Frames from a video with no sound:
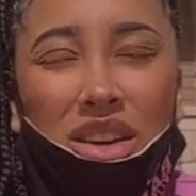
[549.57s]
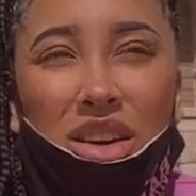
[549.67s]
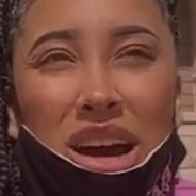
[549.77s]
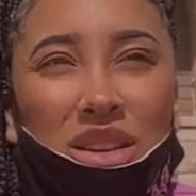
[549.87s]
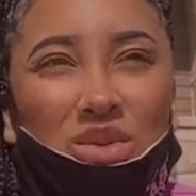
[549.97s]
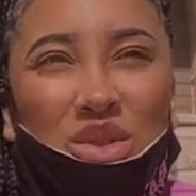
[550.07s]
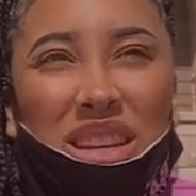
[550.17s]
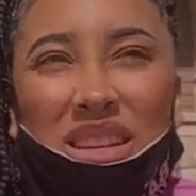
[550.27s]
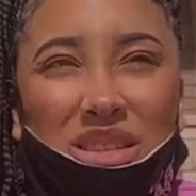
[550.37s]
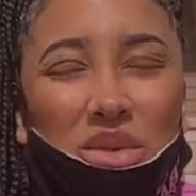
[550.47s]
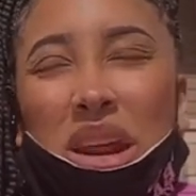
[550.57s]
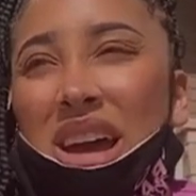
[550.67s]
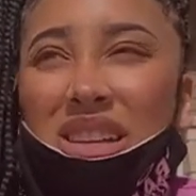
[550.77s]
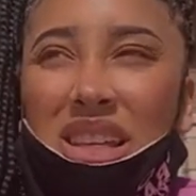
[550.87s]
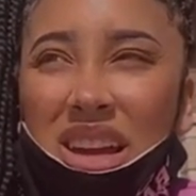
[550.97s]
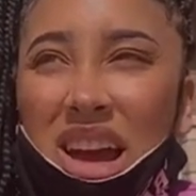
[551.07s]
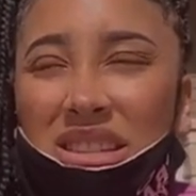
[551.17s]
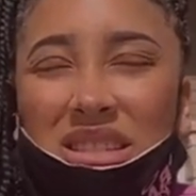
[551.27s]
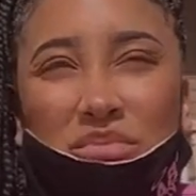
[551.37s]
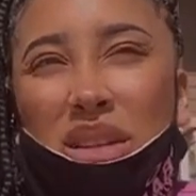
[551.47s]
See, the thing is, I
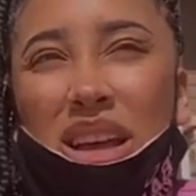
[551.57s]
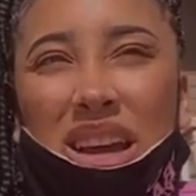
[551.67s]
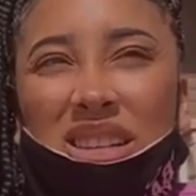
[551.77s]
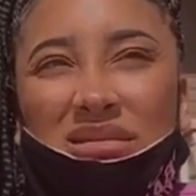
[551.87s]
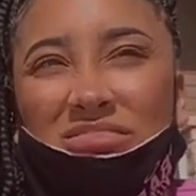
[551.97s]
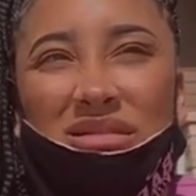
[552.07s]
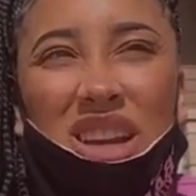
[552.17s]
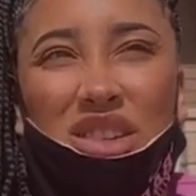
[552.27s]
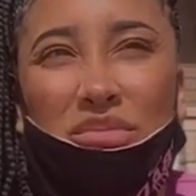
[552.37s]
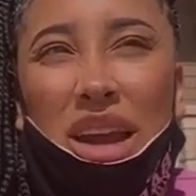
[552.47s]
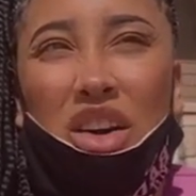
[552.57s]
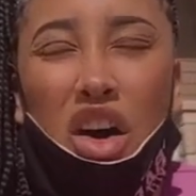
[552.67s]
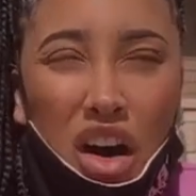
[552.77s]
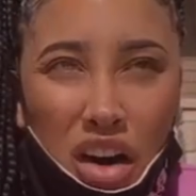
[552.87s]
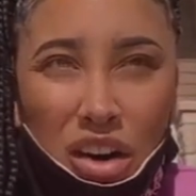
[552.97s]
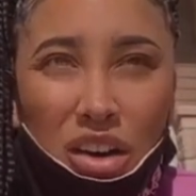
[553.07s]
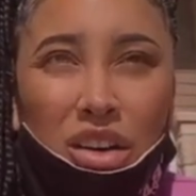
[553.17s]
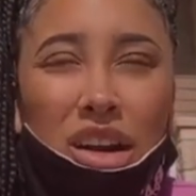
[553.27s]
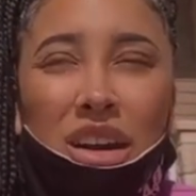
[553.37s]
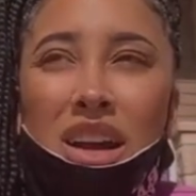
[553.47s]
don't use these things like that. I,
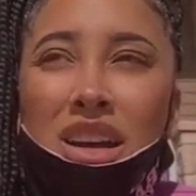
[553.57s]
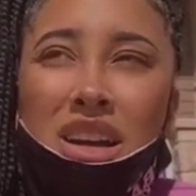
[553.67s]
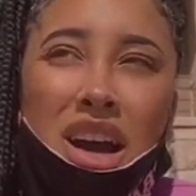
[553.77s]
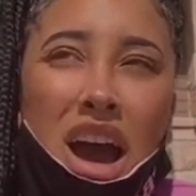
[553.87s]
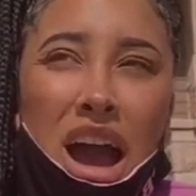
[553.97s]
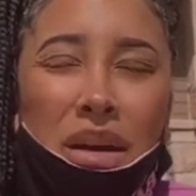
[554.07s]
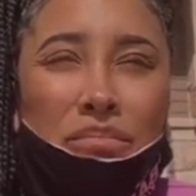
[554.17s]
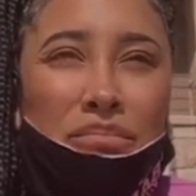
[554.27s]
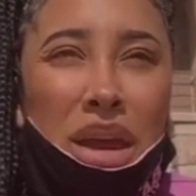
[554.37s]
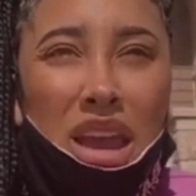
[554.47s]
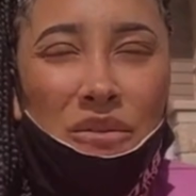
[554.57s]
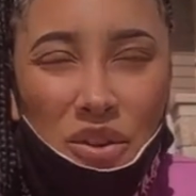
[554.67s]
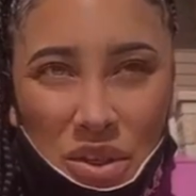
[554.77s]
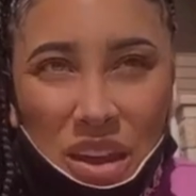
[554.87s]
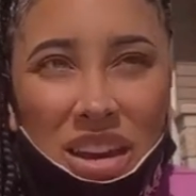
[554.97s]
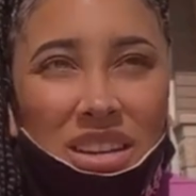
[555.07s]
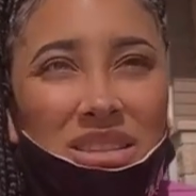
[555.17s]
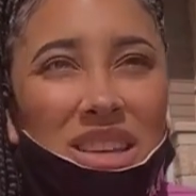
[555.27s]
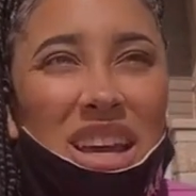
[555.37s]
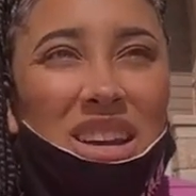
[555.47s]
like, you know, I don't really do that. Like, I
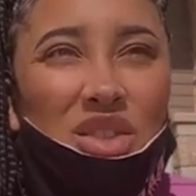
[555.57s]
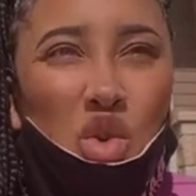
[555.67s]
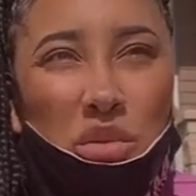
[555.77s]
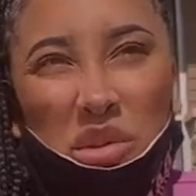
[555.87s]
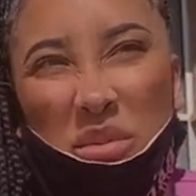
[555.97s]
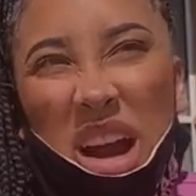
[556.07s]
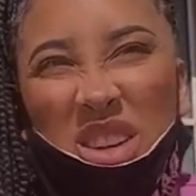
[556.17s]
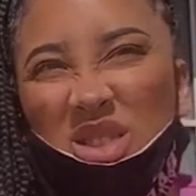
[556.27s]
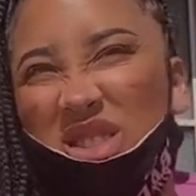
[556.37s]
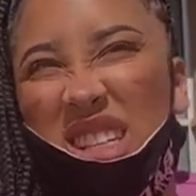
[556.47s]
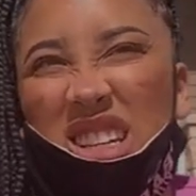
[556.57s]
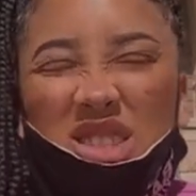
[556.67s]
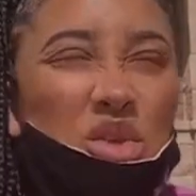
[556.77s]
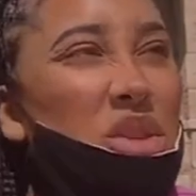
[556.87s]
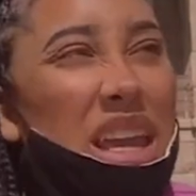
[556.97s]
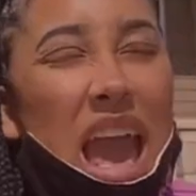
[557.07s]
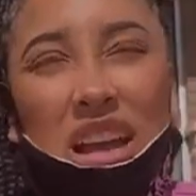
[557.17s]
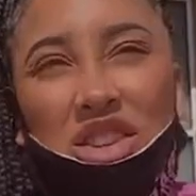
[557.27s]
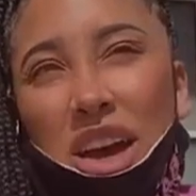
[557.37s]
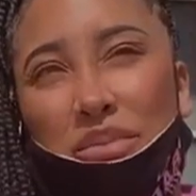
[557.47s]
just be like, here's my
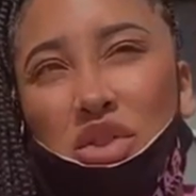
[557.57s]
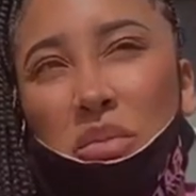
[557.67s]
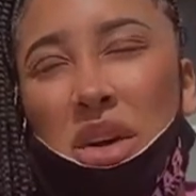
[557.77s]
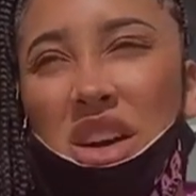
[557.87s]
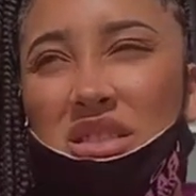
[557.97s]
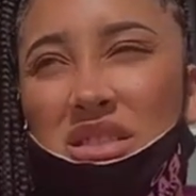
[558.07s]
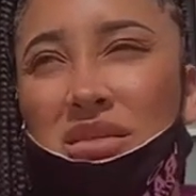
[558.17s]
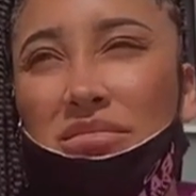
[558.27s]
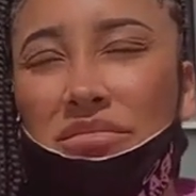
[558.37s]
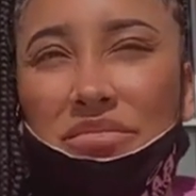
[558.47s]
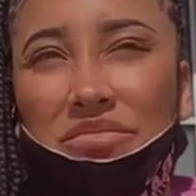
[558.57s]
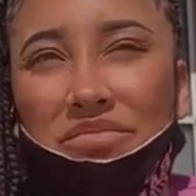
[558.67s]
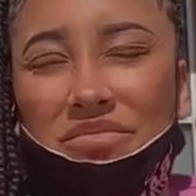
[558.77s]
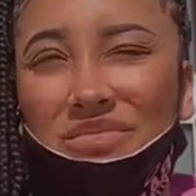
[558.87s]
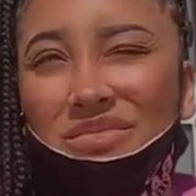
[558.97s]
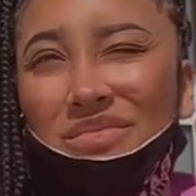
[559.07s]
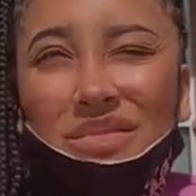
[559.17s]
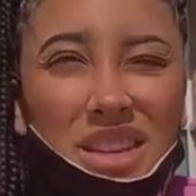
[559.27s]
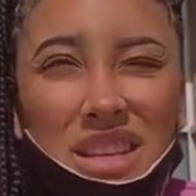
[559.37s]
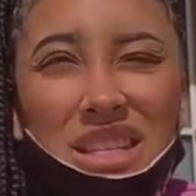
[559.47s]
card. And I pay for
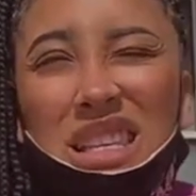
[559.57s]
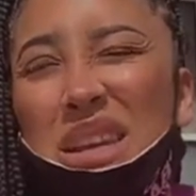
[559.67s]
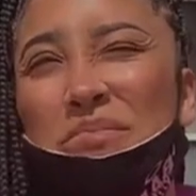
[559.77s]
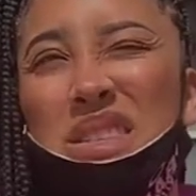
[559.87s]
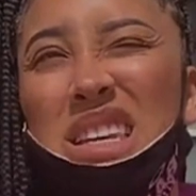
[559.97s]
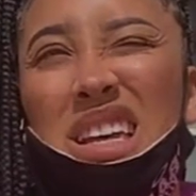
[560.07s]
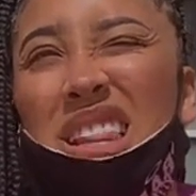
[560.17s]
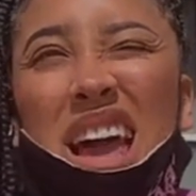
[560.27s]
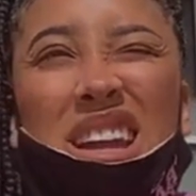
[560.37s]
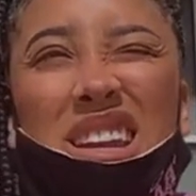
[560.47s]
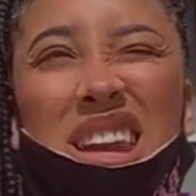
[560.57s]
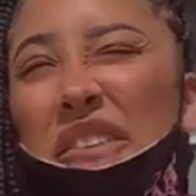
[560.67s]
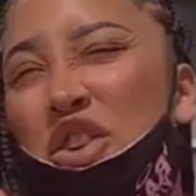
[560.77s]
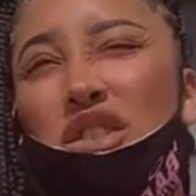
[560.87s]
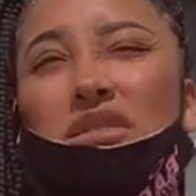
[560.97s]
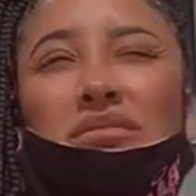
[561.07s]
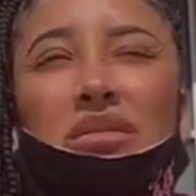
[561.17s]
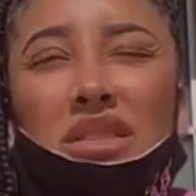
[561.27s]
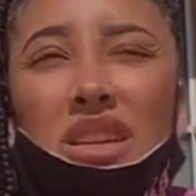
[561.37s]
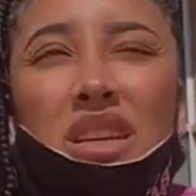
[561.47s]
things like a normal. I don't really do the
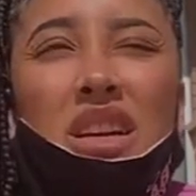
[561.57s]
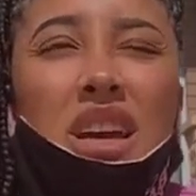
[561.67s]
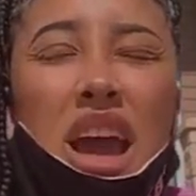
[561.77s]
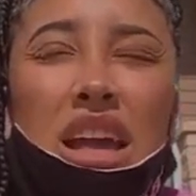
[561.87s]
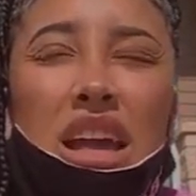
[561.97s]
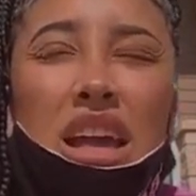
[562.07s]
Cash App so much.